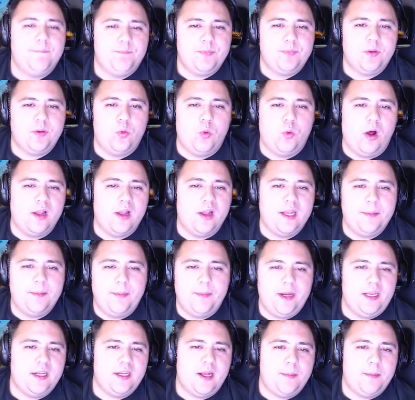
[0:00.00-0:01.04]
while he
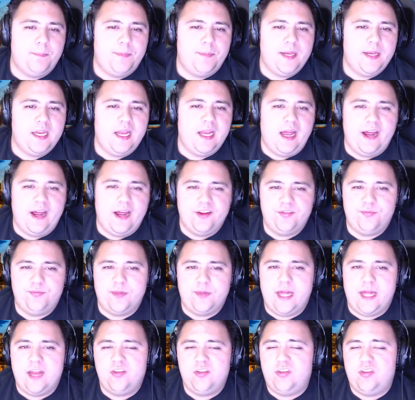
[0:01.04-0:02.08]
might not be as
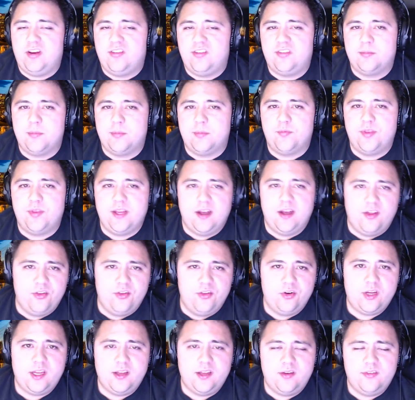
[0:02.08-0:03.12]
flashy as some of the
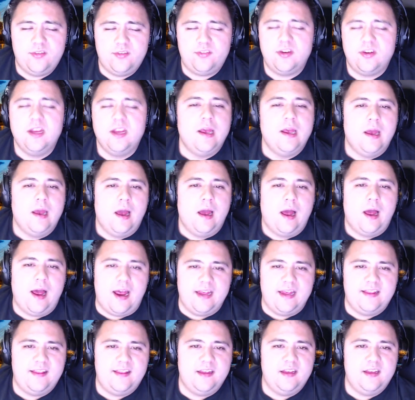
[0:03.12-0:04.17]
other kids,
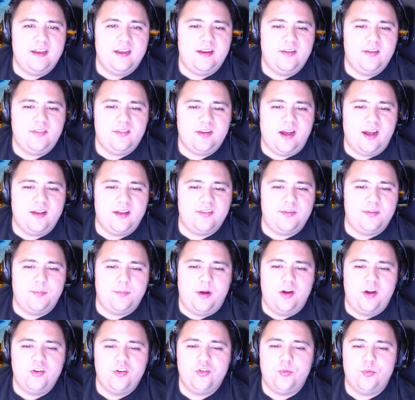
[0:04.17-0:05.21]
I think he's got some
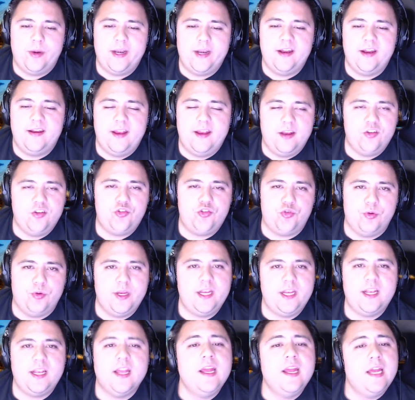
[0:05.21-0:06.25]
underrated
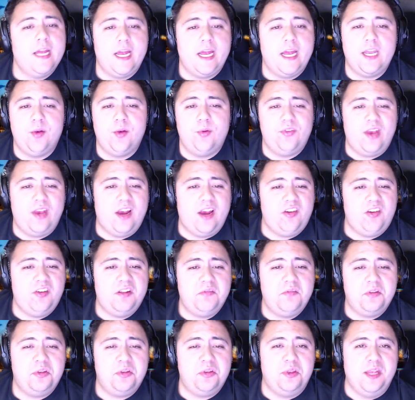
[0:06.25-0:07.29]
intrigue. And he was
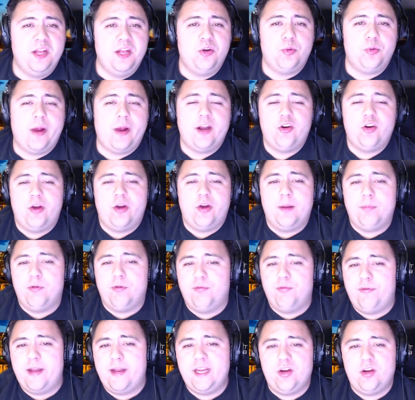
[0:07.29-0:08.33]
actually with Niederreiter and
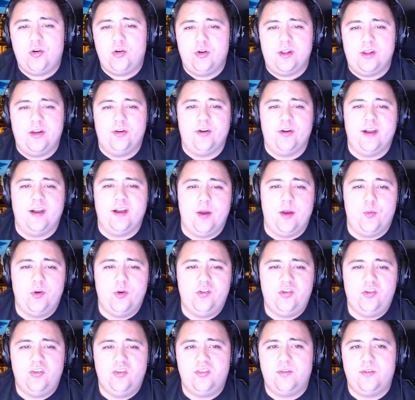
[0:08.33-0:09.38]
Perfetti earlier today,
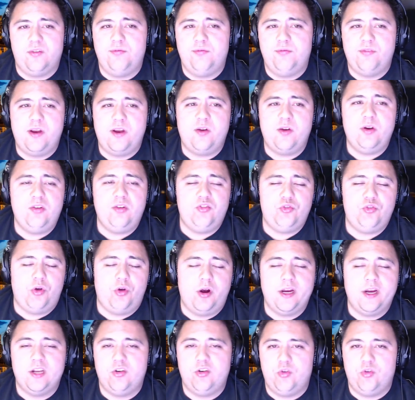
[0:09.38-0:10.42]
which is a very
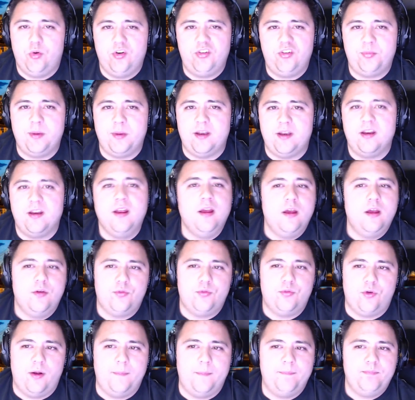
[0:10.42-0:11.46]
strong endorsement
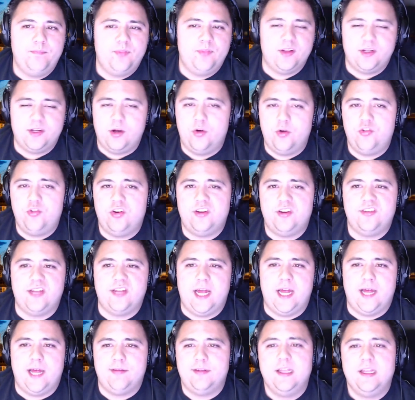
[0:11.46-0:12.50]
from the coaching
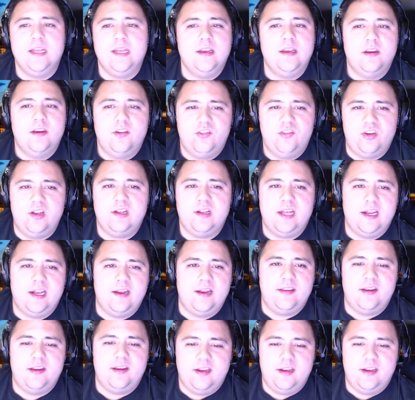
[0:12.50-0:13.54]
staff. Zilkin,
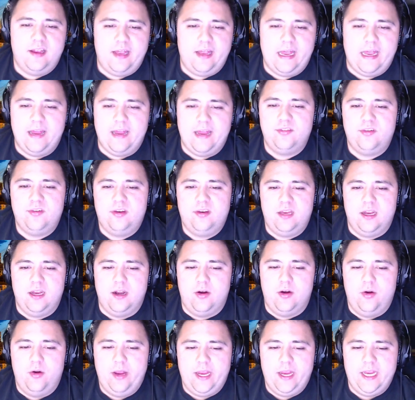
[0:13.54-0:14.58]
I think, has
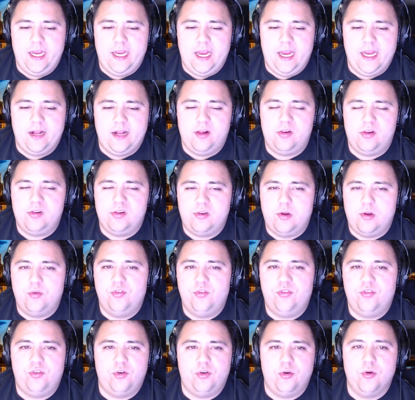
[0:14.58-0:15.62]
a
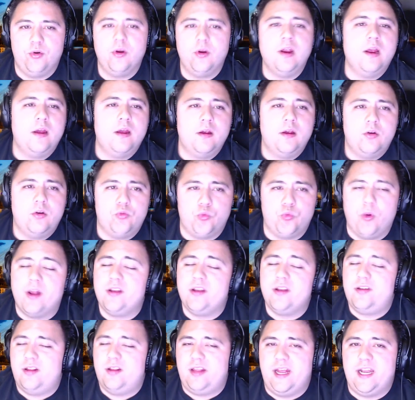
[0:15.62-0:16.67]
closer
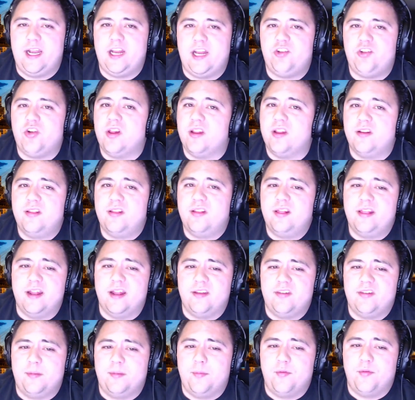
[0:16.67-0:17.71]
run to the NHL
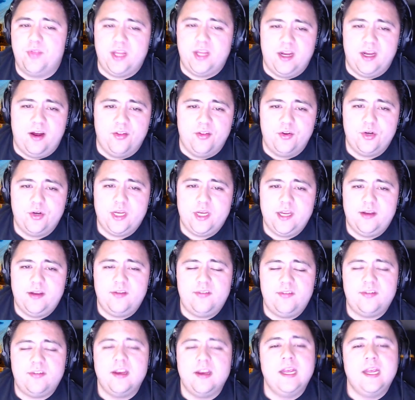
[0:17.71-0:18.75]
than some of the other
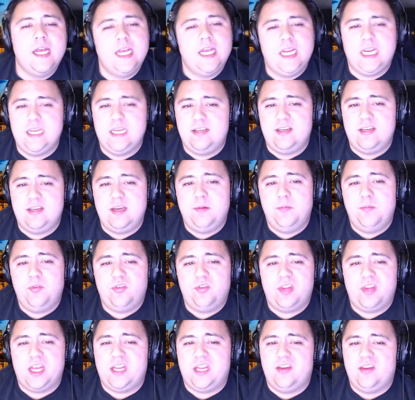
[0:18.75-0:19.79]
kids. He
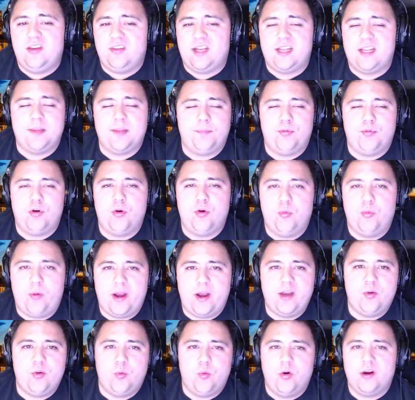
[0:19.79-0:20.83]
seems like he's got the
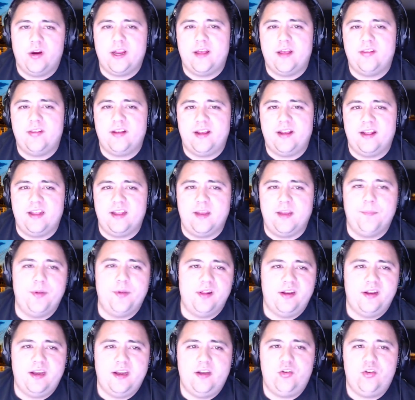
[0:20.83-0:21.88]
pro-ready work ethic and the
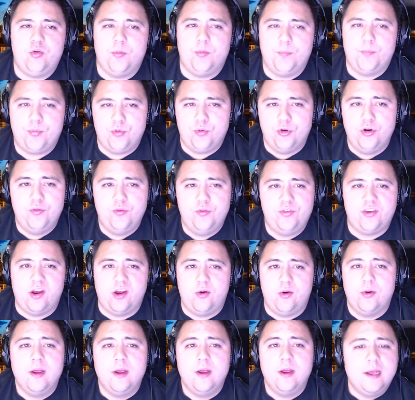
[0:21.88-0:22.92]
ability to improve,
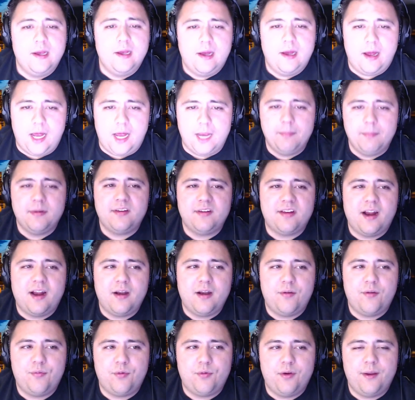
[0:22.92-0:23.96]
so I'm
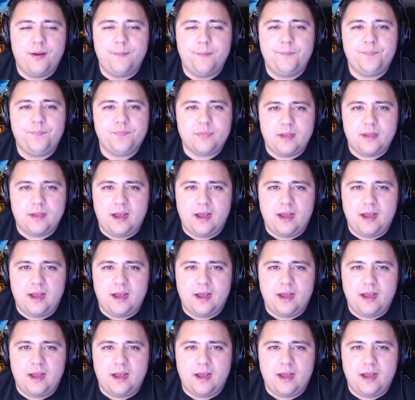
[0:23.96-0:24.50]
excited for him. I